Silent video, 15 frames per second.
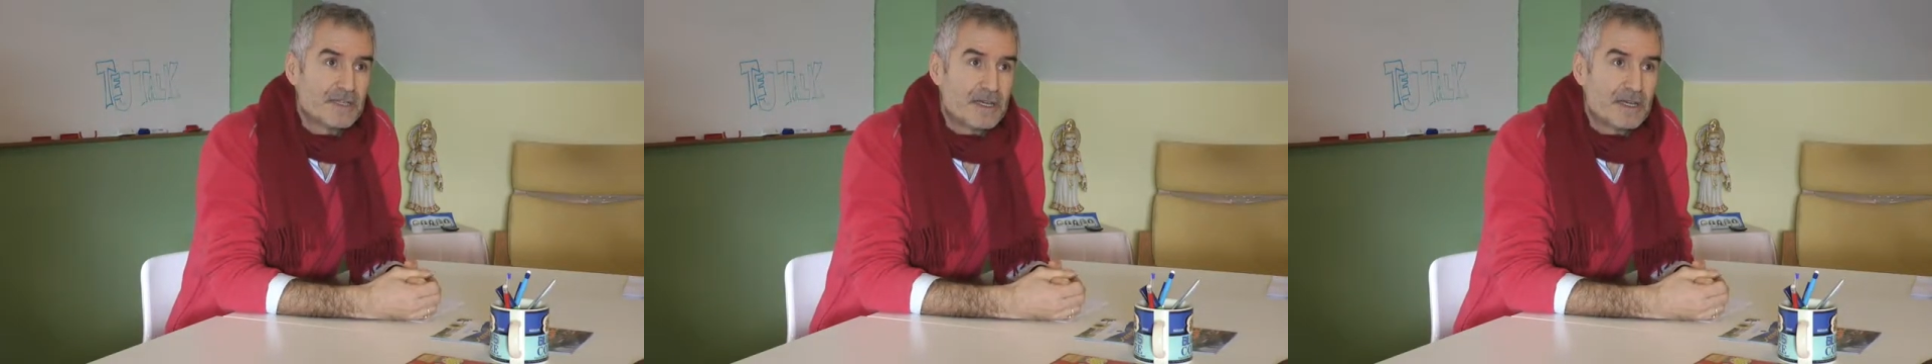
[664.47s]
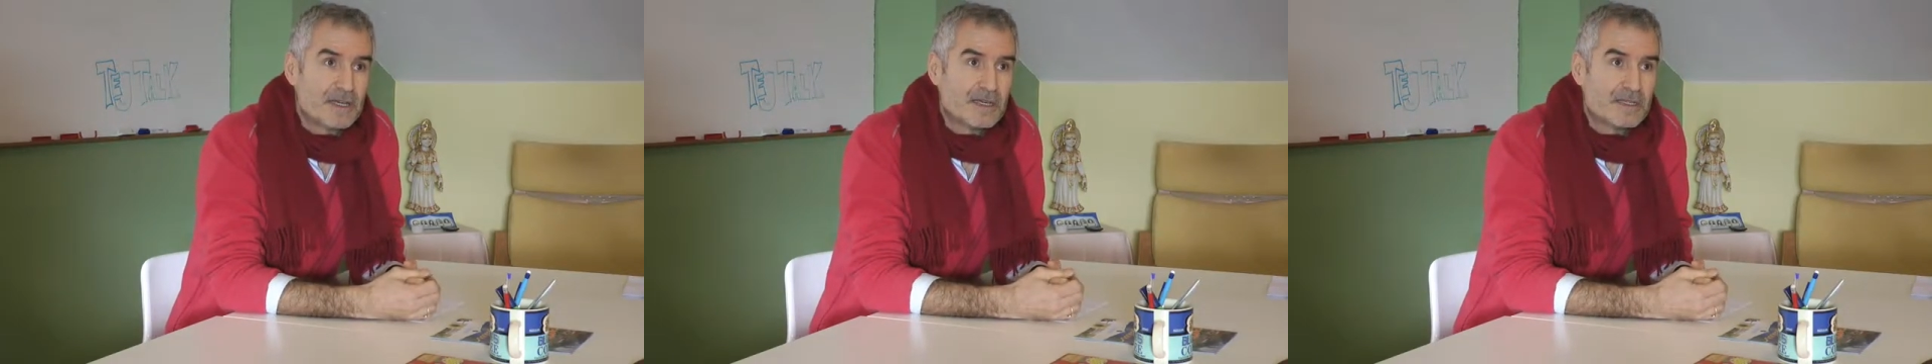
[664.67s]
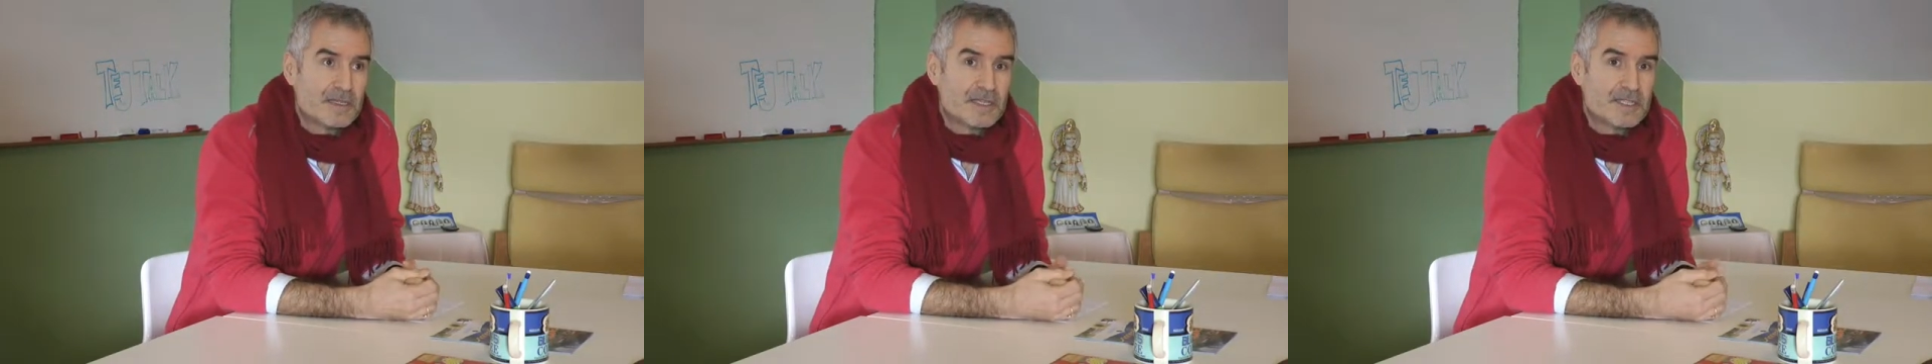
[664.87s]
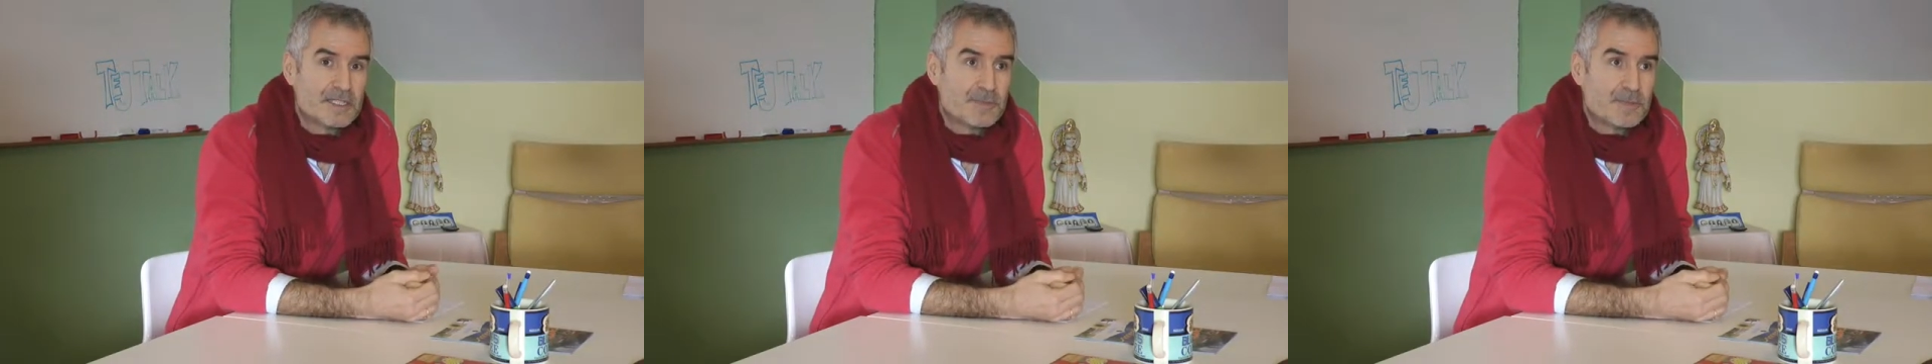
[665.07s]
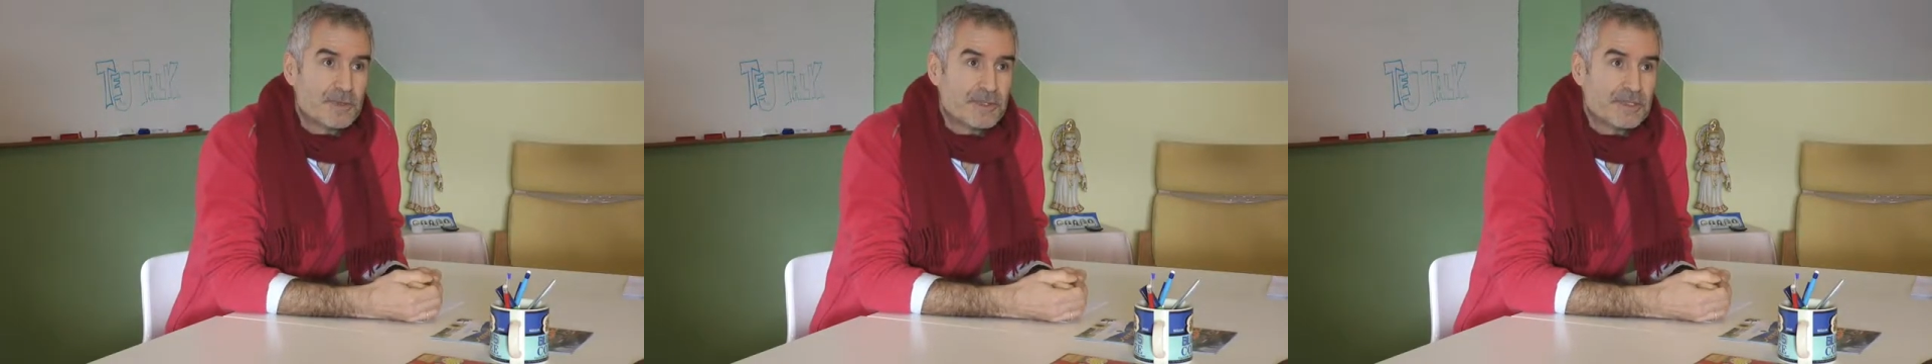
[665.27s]
an
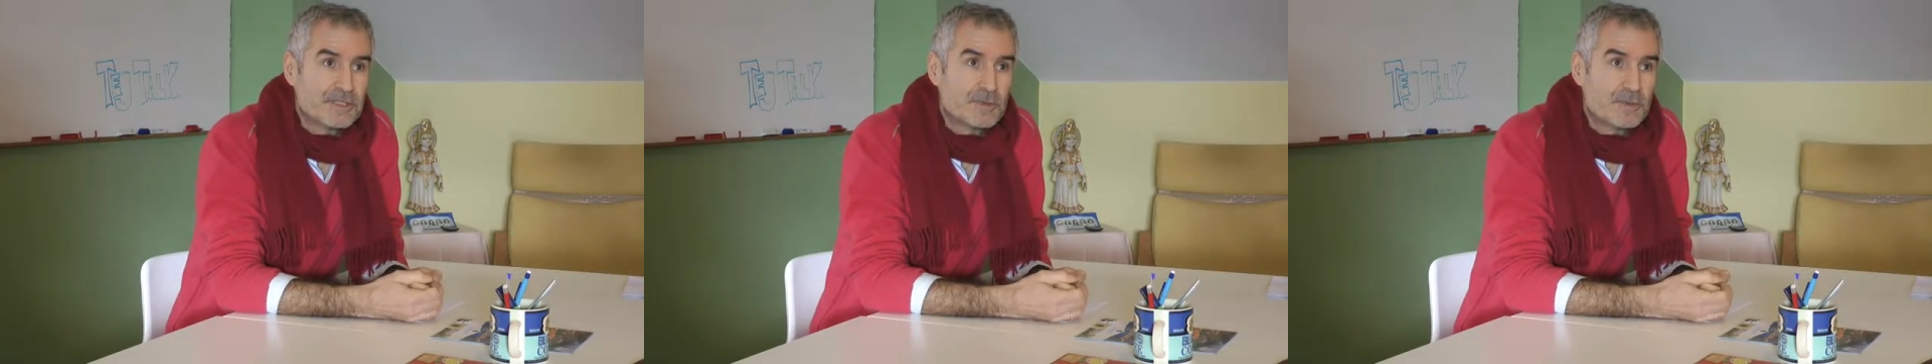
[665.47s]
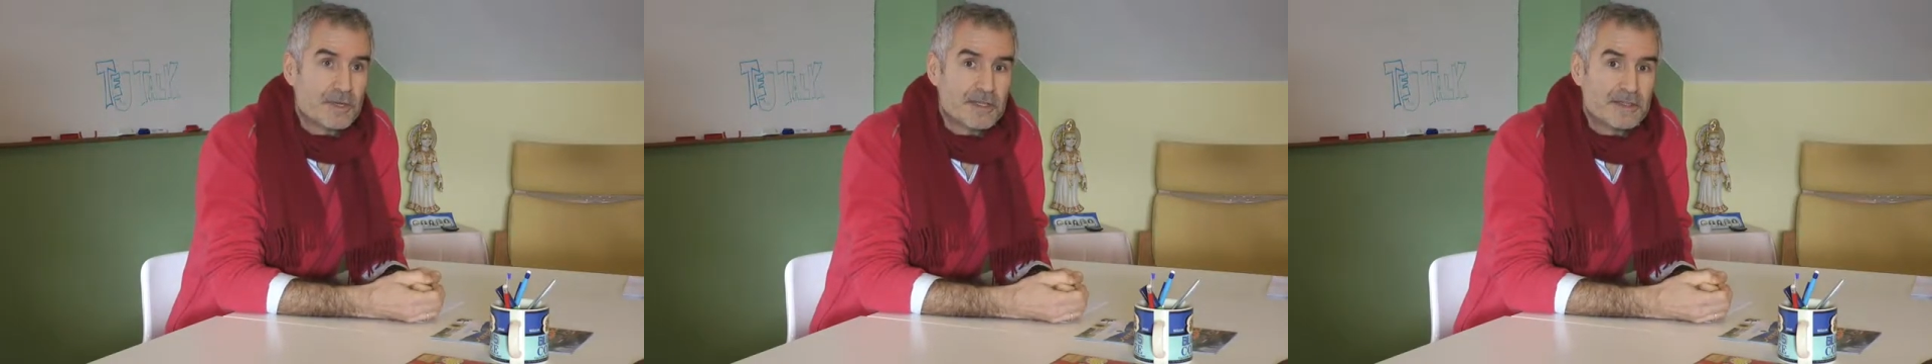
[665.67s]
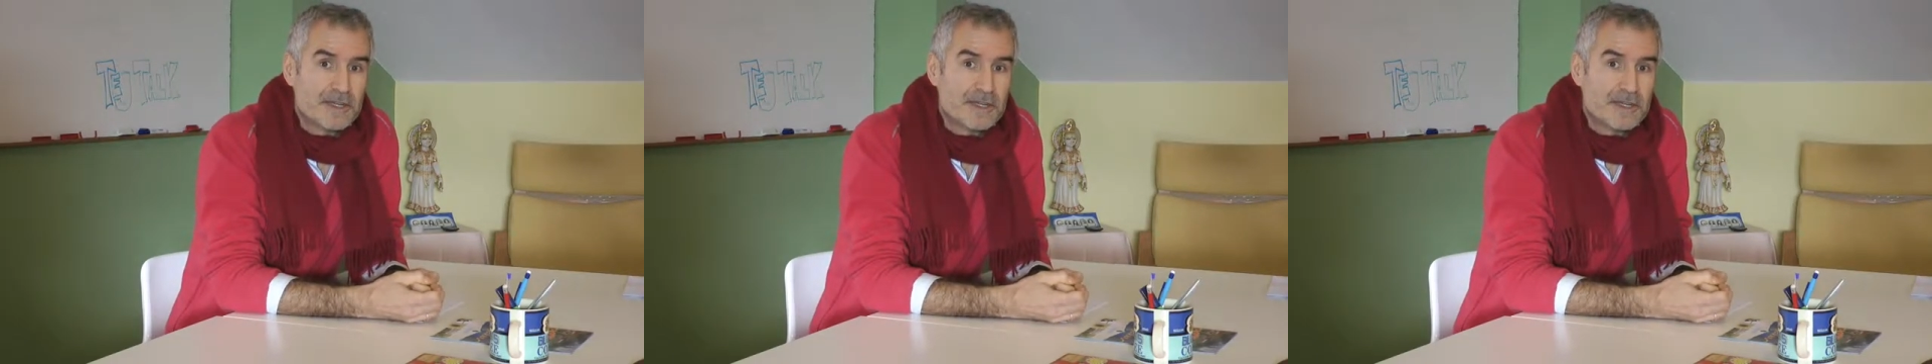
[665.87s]
experience where